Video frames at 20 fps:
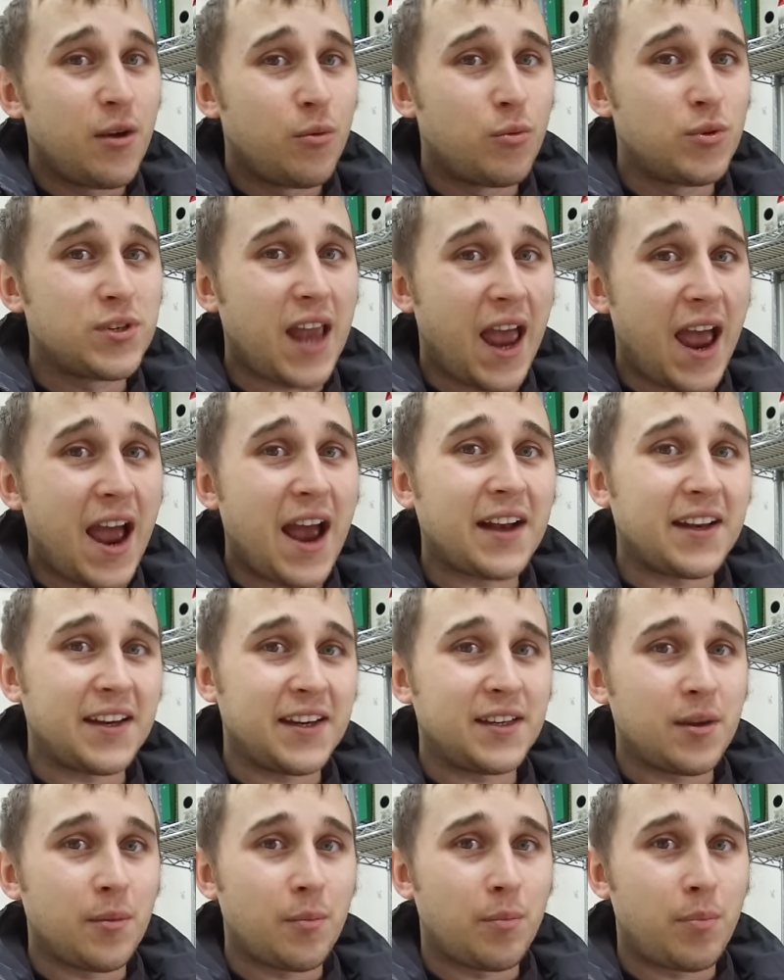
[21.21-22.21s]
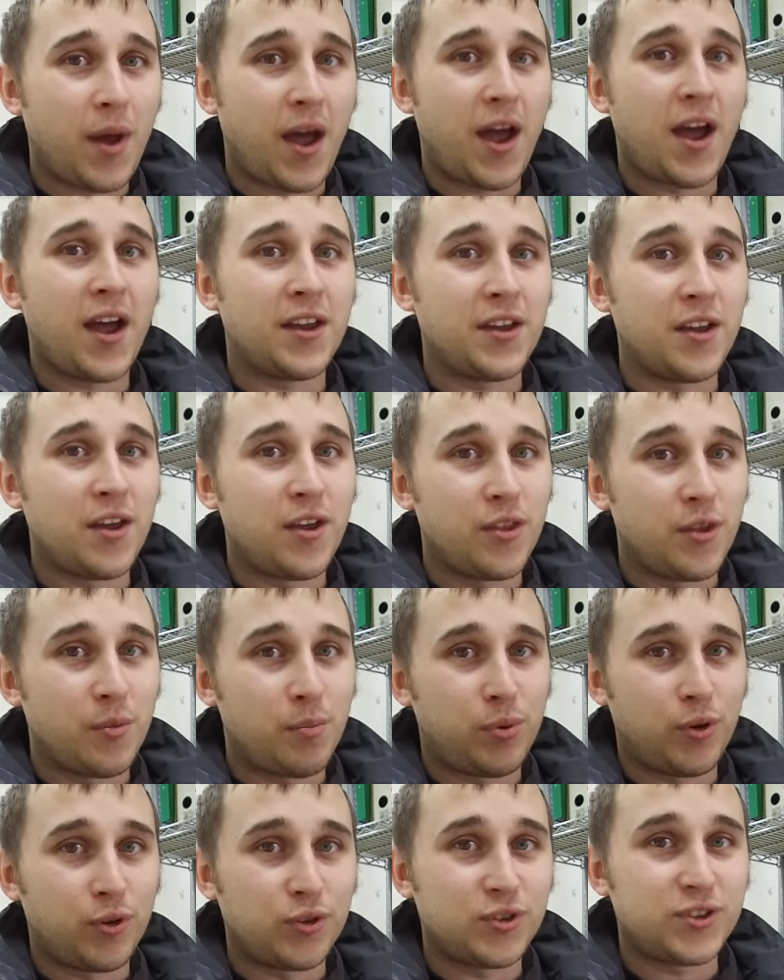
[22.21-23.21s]
was added by The
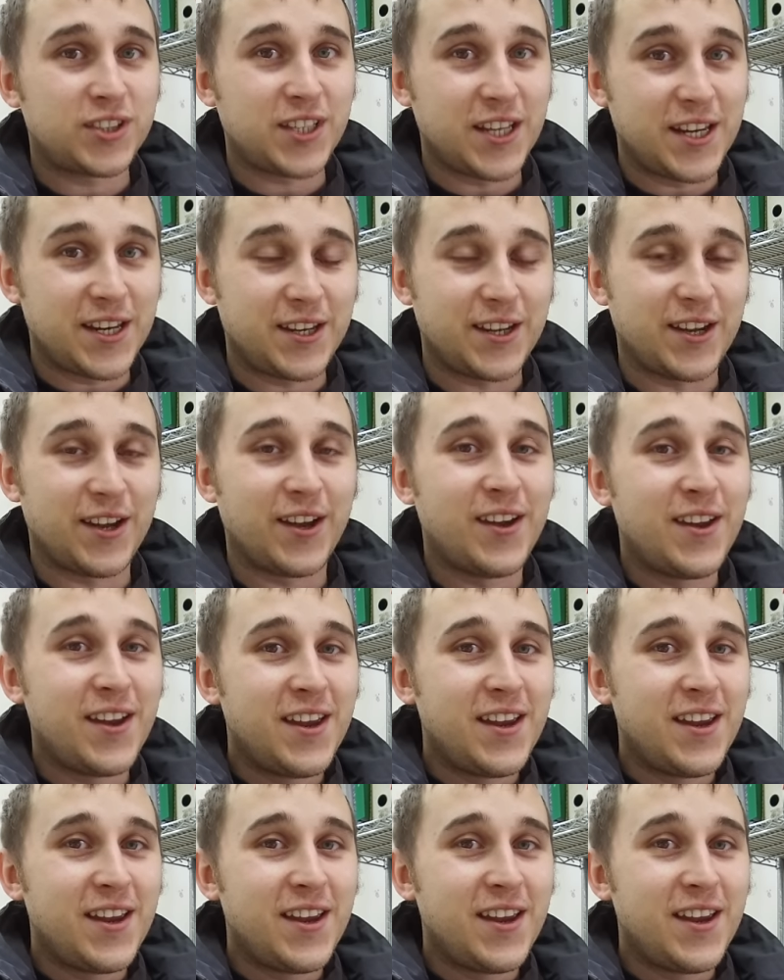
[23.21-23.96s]
Plug Seeker.